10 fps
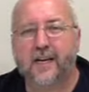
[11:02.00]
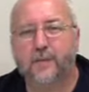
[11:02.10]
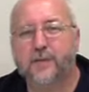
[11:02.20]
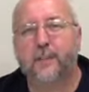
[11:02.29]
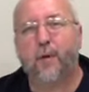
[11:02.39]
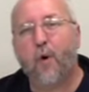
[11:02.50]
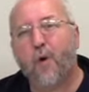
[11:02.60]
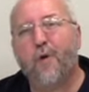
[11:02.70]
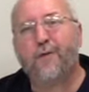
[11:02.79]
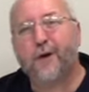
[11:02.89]
that comes up
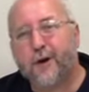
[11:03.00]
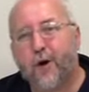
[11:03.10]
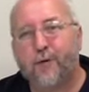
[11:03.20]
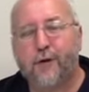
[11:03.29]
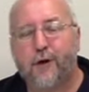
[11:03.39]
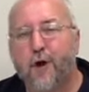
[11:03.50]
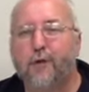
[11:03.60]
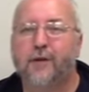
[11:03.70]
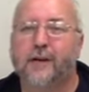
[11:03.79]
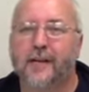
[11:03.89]
over and over and
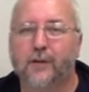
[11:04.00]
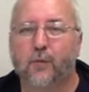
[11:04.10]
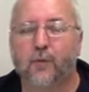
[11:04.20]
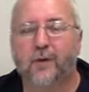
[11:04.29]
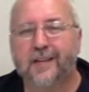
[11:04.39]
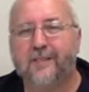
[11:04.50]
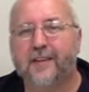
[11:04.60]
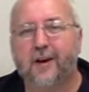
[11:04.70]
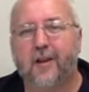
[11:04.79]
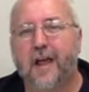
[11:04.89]
over again when we're
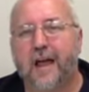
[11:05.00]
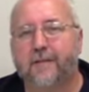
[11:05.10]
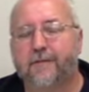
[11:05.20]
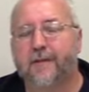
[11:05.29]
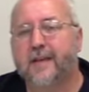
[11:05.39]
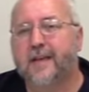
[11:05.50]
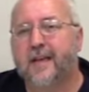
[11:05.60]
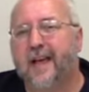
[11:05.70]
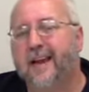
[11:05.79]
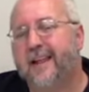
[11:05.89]
living our life.
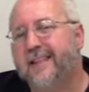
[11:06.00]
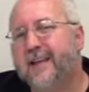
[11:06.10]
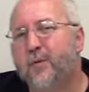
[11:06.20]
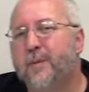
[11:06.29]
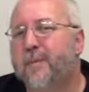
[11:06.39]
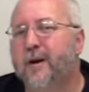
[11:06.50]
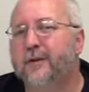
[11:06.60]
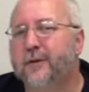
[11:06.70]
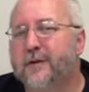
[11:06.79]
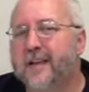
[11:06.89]
And I think what Martin
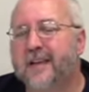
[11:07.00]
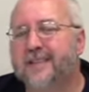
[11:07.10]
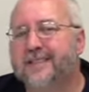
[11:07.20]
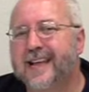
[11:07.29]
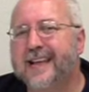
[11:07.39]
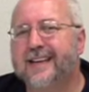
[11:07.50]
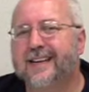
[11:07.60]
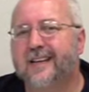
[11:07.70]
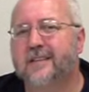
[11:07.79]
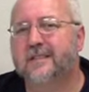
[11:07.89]
Luther King is saying
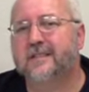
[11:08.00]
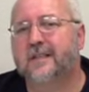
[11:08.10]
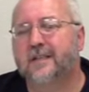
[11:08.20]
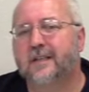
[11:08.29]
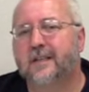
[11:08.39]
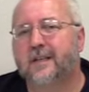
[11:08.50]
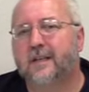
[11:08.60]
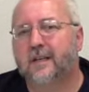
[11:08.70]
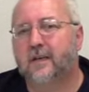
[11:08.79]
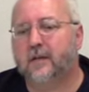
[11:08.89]
is,
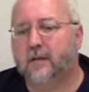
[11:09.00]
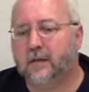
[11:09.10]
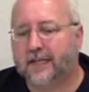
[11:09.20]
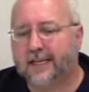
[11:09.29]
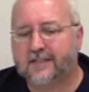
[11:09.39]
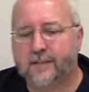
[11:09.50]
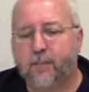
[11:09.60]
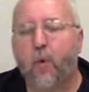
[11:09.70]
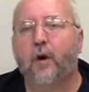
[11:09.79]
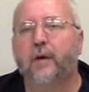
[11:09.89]
it's
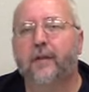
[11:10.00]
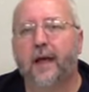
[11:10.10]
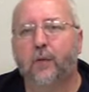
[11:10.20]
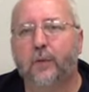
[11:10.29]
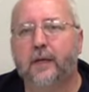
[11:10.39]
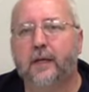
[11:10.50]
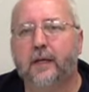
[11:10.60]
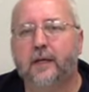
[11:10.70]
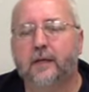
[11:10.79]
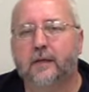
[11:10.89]
important that
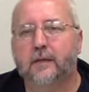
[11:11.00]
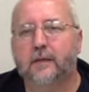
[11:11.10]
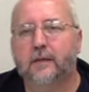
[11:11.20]
we